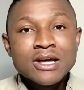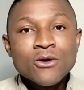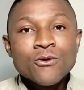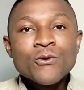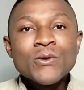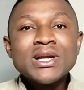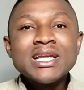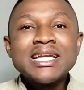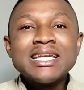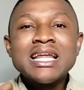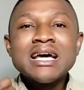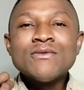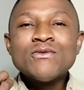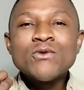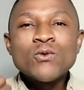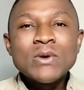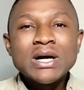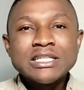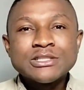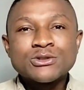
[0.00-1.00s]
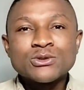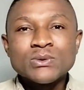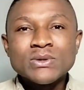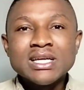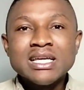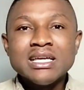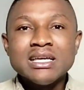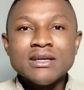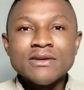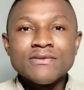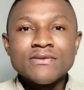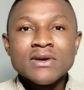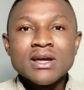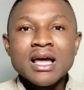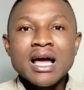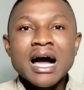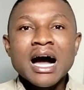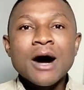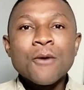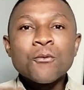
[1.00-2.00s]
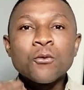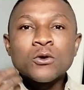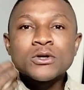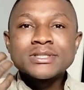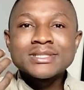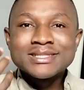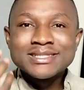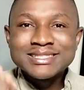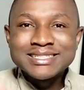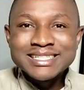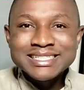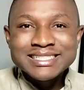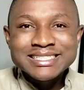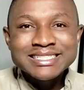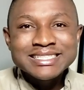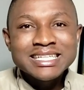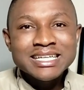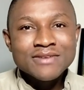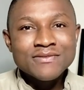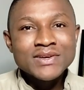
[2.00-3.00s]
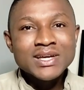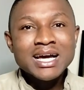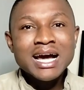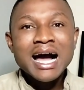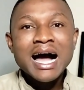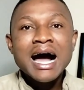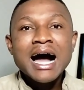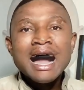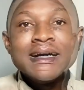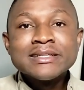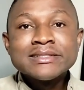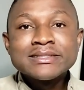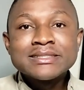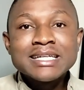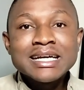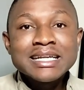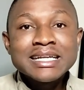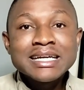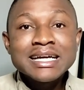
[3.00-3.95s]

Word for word: When the devil went to Eve and was deceiving her, telling